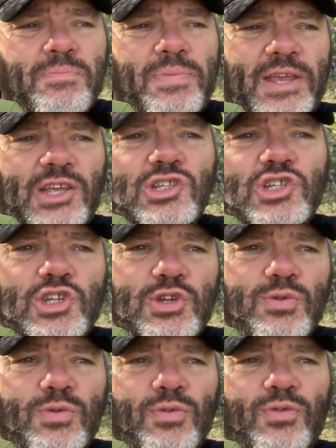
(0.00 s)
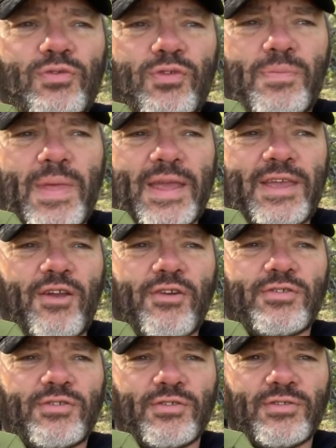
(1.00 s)
pick and choose from that
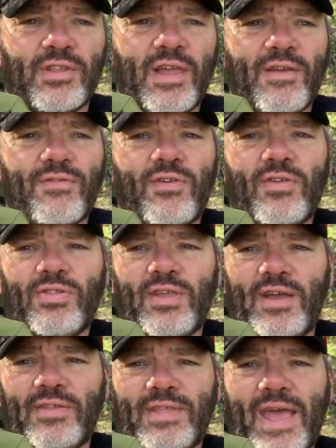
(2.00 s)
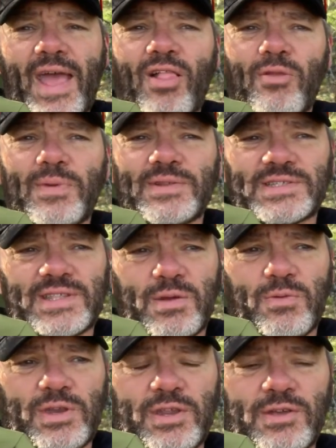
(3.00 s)
character's life the, the elements
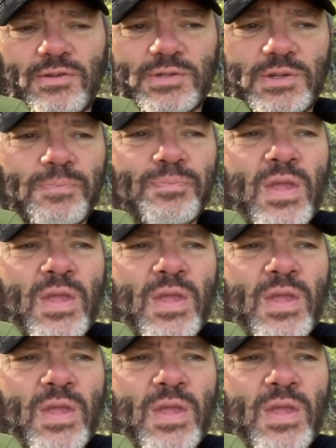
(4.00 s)
they would use.